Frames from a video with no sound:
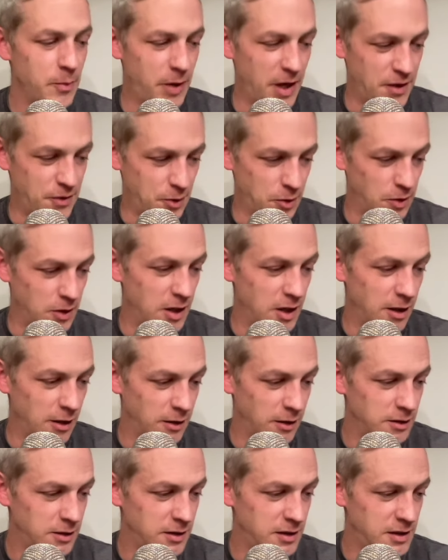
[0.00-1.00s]
Panther
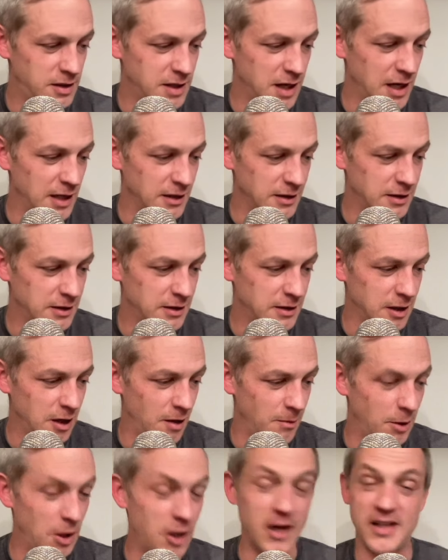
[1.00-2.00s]
Lair dot
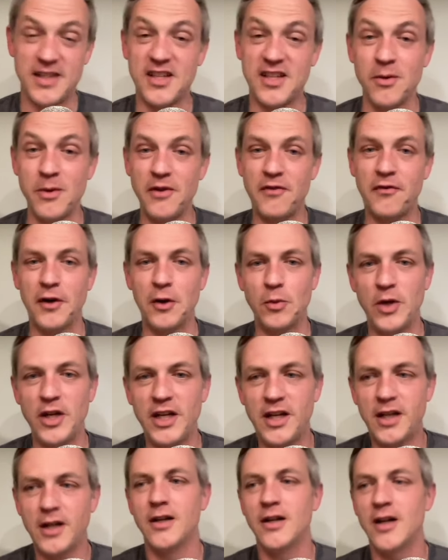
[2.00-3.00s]
com. All right, it's going to be a fun
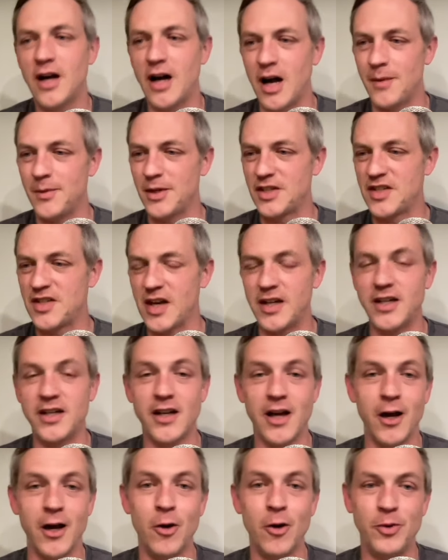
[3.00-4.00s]
week. I'm
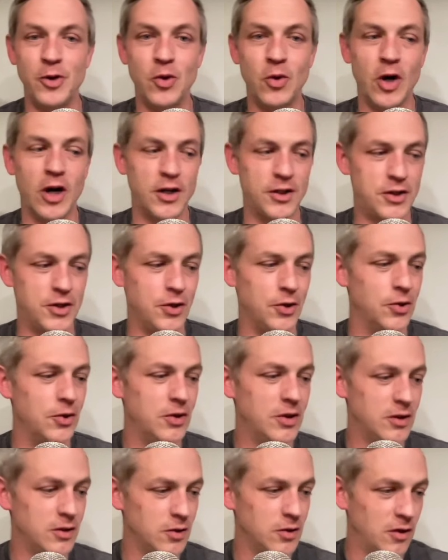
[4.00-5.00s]
excited. I hope you are
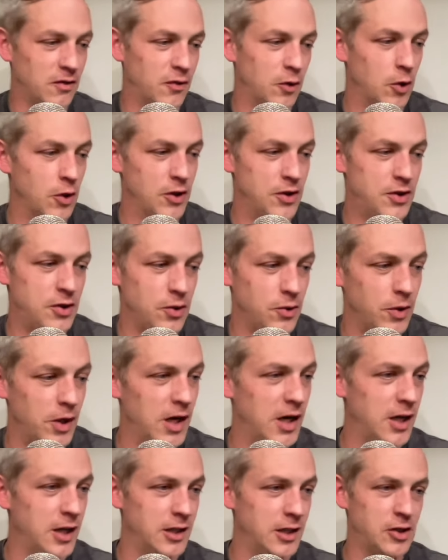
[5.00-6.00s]
too. Look forward to
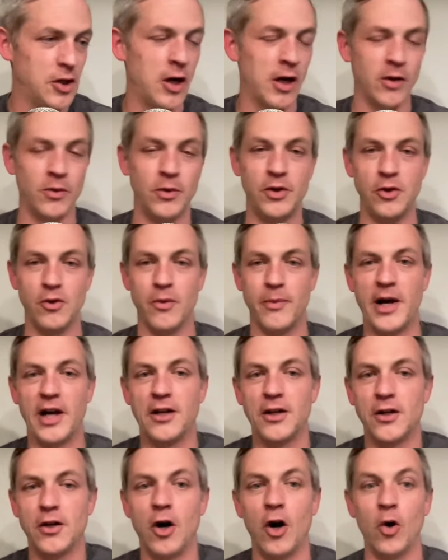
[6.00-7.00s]
uh, talking with you
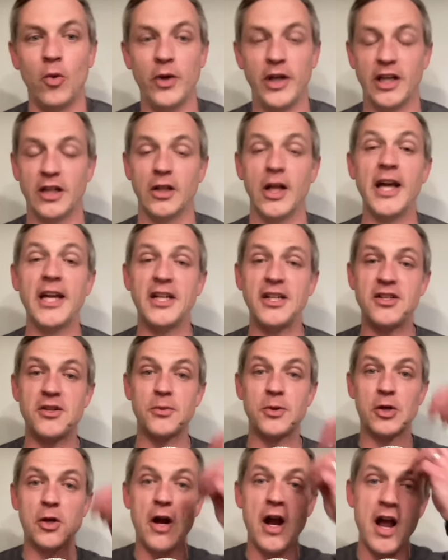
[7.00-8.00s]
about it all week. Like and
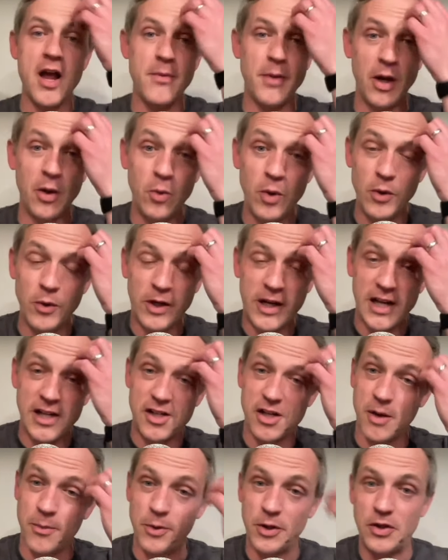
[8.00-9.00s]
subscribe, and we will
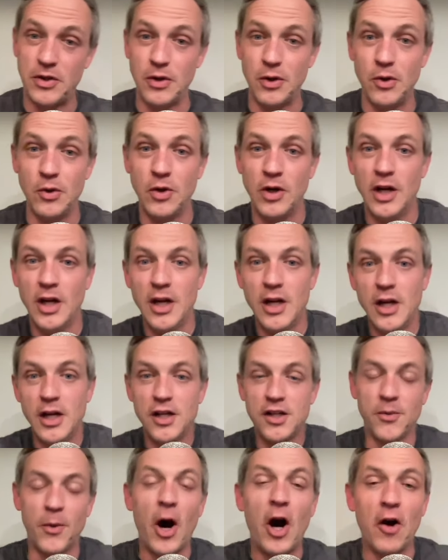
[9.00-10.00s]
catch up with you
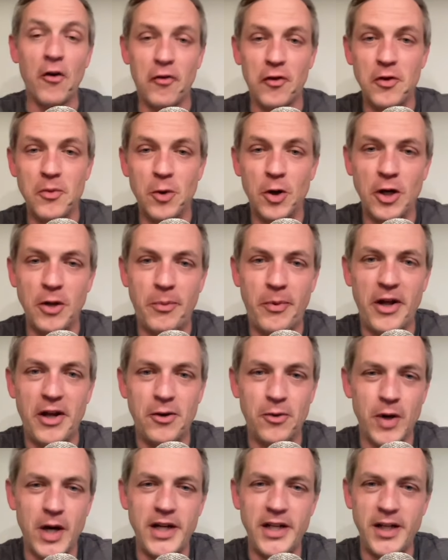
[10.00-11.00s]
tomorrow for The Morning
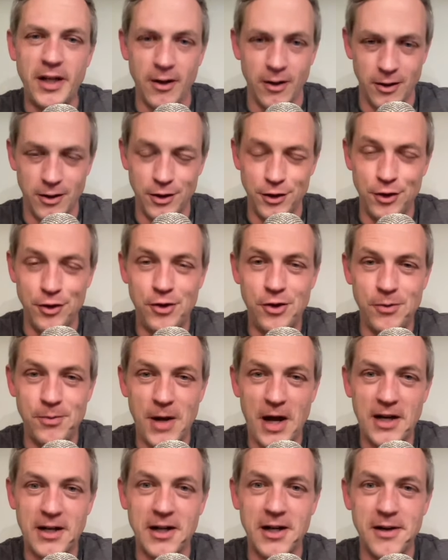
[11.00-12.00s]
Pit right here on
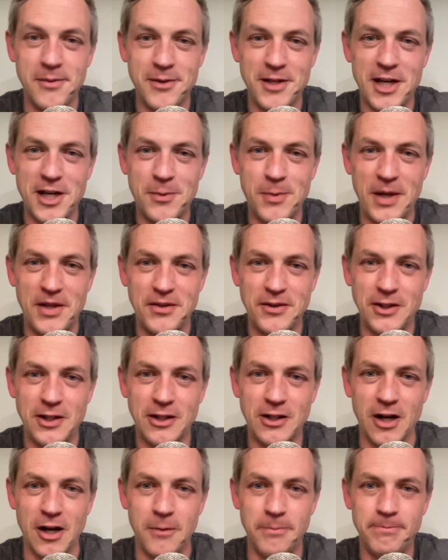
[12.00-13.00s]
youtube dot com slash Panther
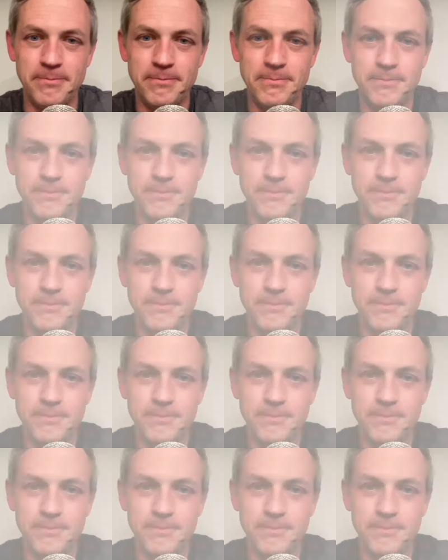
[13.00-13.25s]
Lair dot com.